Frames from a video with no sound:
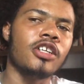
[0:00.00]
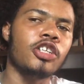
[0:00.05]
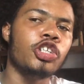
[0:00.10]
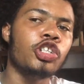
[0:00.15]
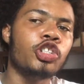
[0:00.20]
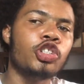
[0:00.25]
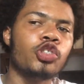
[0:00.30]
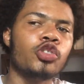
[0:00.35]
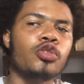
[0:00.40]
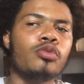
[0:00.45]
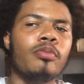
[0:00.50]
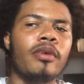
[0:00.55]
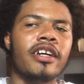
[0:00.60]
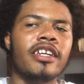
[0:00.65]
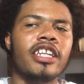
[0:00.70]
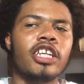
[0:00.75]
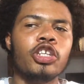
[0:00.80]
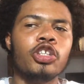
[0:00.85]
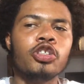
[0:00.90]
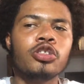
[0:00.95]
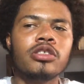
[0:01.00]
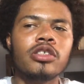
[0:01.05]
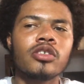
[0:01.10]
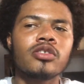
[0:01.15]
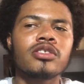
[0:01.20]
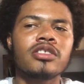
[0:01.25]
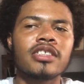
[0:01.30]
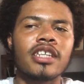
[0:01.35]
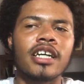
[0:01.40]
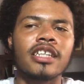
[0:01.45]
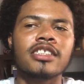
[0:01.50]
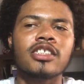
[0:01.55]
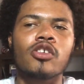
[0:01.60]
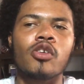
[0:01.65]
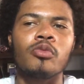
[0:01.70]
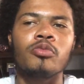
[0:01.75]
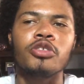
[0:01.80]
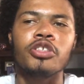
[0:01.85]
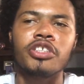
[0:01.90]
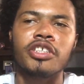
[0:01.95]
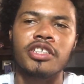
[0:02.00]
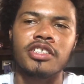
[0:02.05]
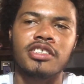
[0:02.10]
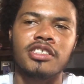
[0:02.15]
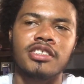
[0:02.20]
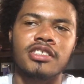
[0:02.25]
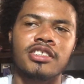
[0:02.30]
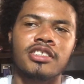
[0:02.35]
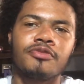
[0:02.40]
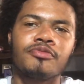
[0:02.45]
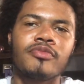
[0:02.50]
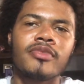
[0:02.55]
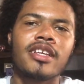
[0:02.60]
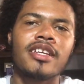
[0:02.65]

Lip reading: issued by the Eutelsat Communications,